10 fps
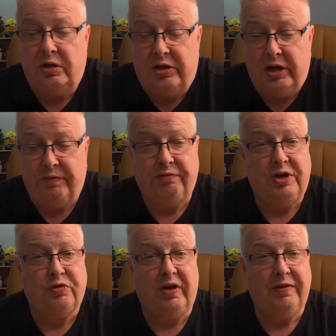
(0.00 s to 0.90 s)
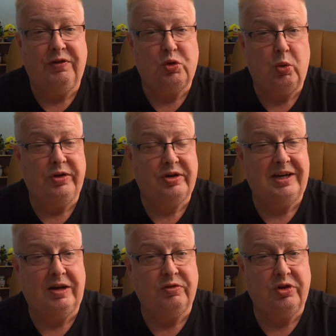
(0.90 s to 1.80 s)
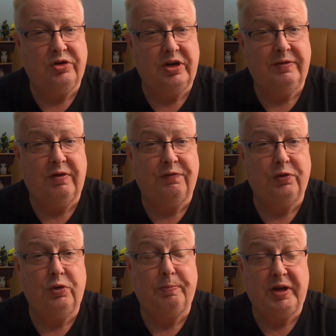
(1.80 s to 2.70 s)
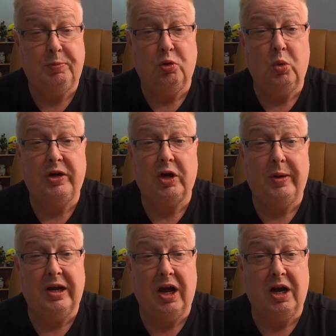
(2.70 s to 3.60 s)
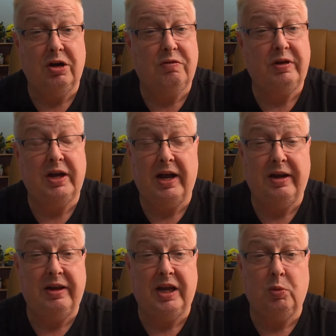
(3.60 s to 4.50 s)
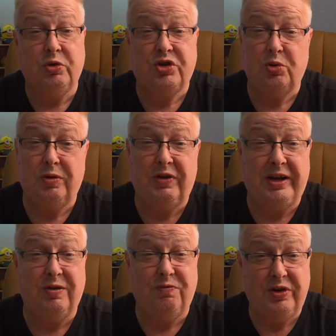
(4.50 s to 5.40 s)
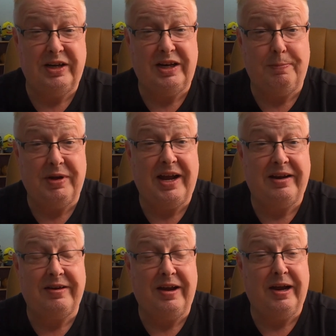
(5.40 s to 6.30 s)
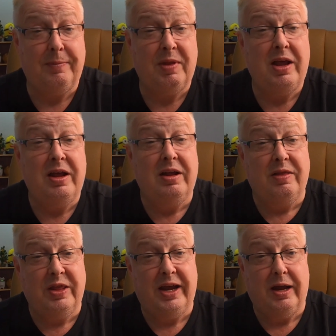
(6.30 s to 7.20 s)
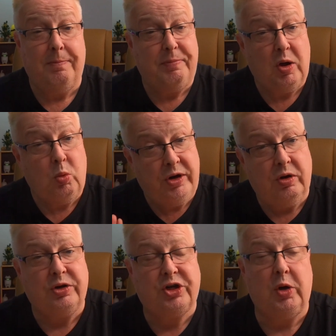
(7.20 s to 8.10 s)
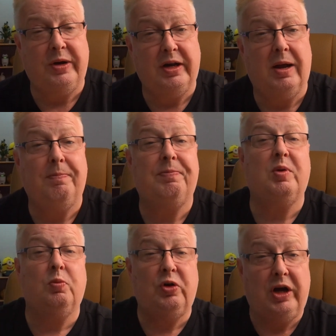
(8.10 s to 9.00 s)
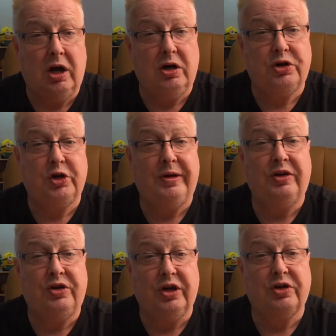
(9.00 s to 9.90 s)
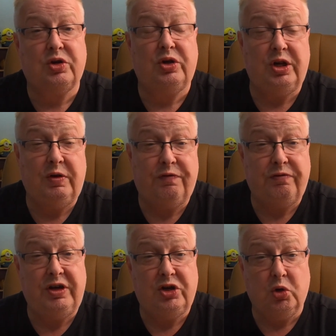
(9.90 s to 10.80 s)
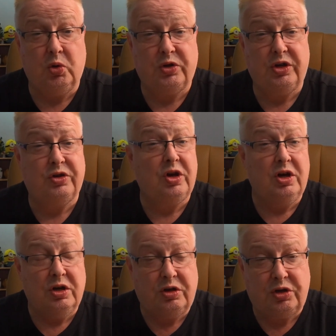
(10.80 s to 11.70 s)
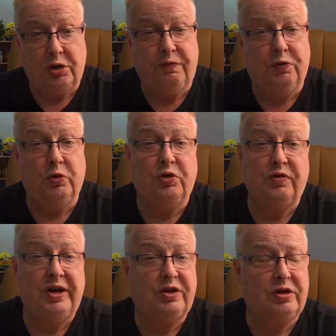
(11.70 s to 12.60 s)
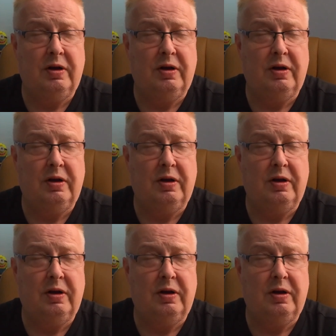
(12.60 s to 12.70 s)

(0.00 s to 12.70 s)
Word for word: delivery drivers weren't allowed to deliver food, people were going hungry, and it was sort of like a really bad time there. But we're not showing that. We are showing just the Three Gorges, Tofu-Dreg